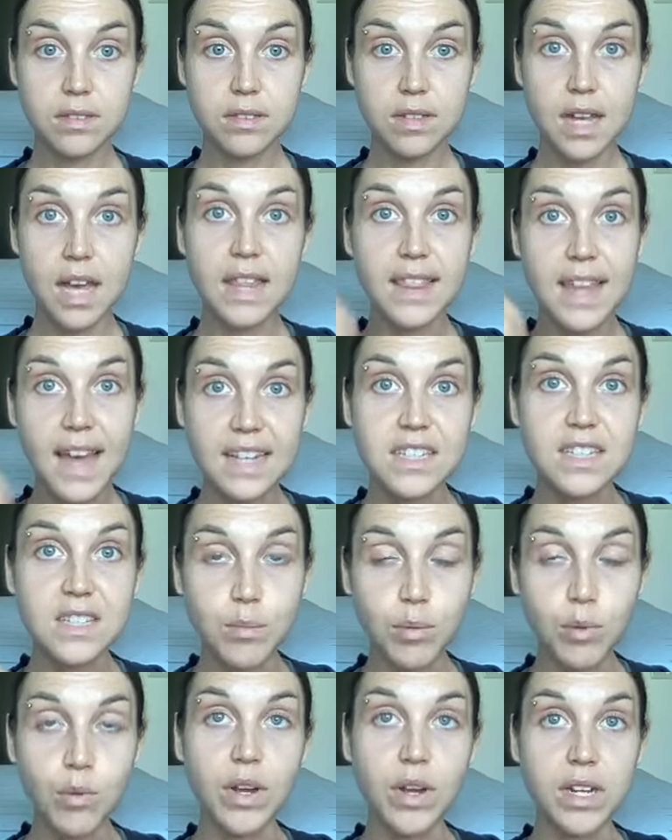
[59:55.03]
And that's the
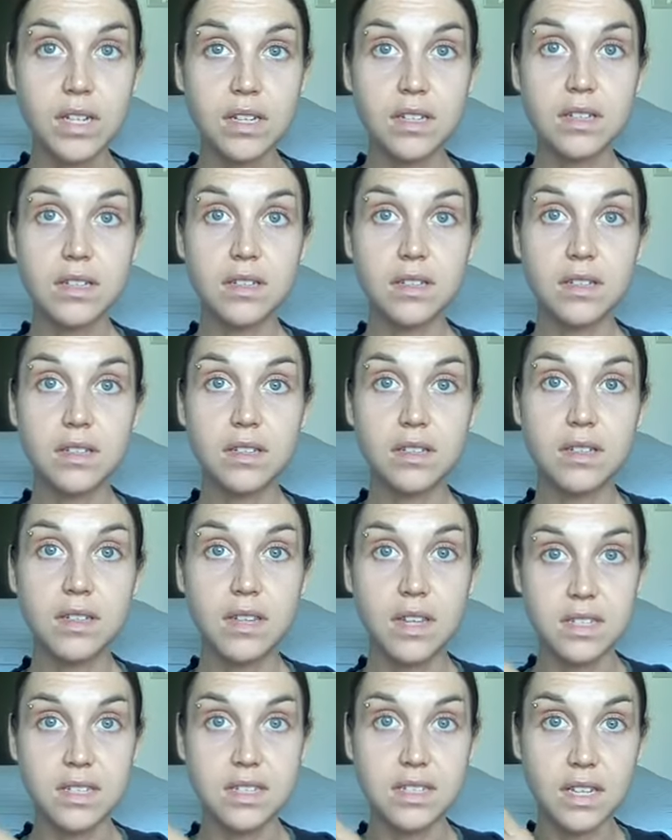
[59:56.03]
point.
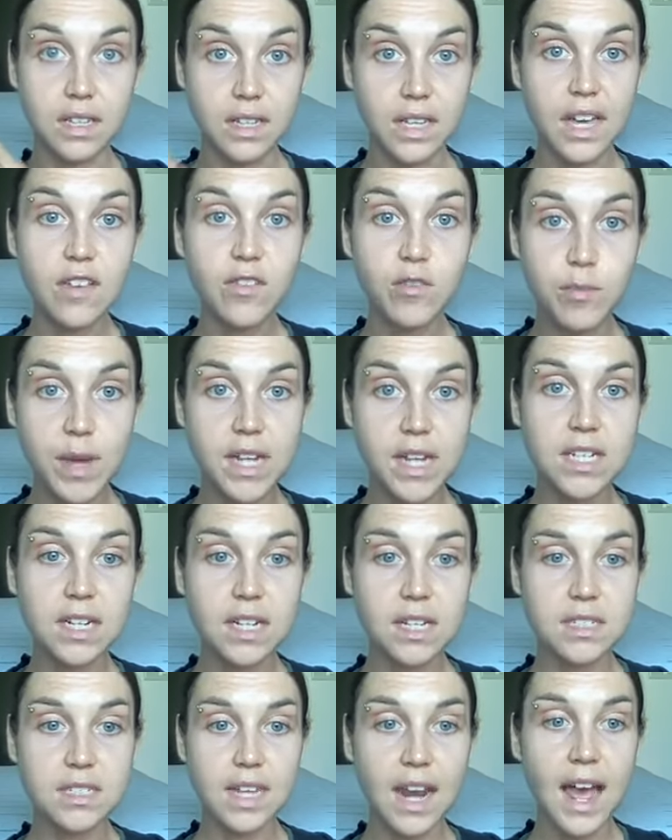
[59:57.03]
That's the life
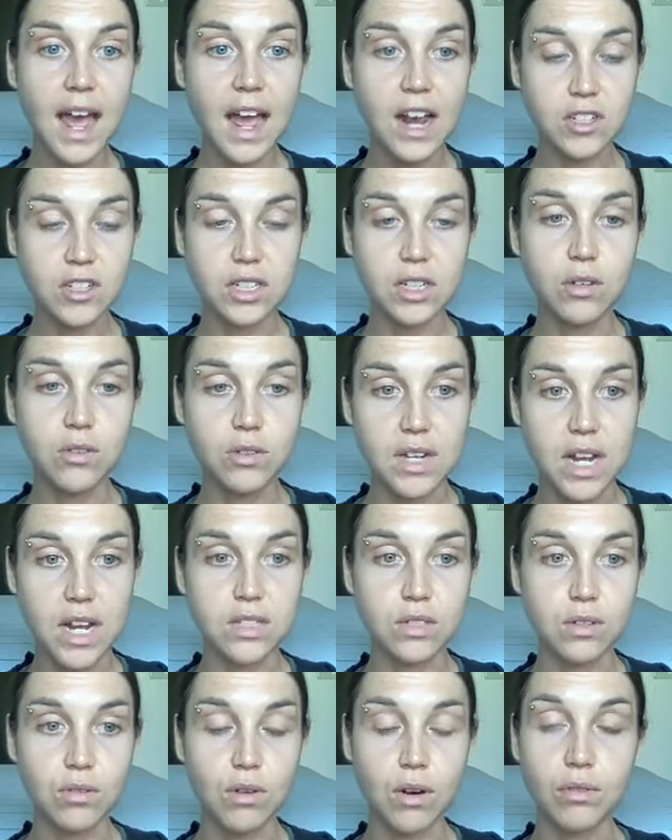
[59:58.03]
maintenance that actually creates
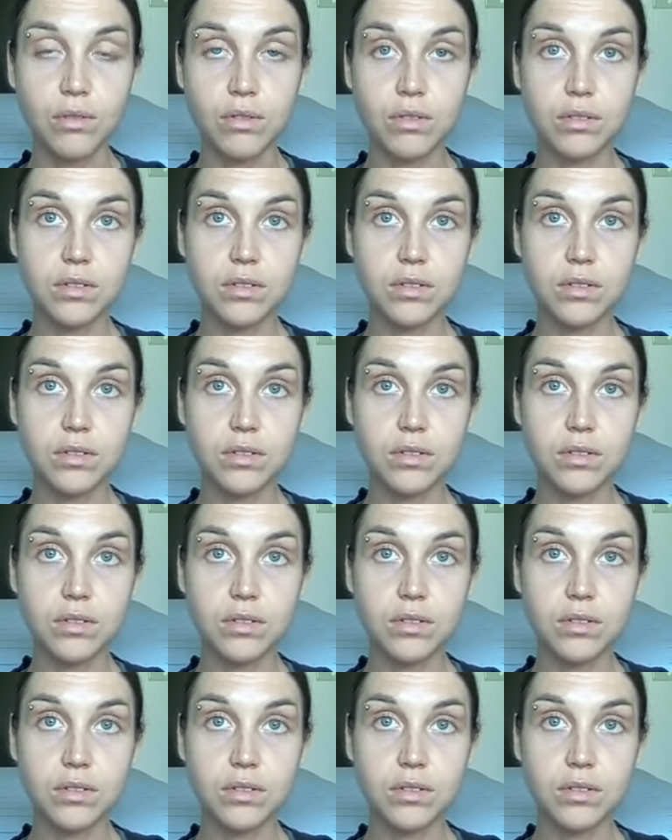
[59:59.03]
growth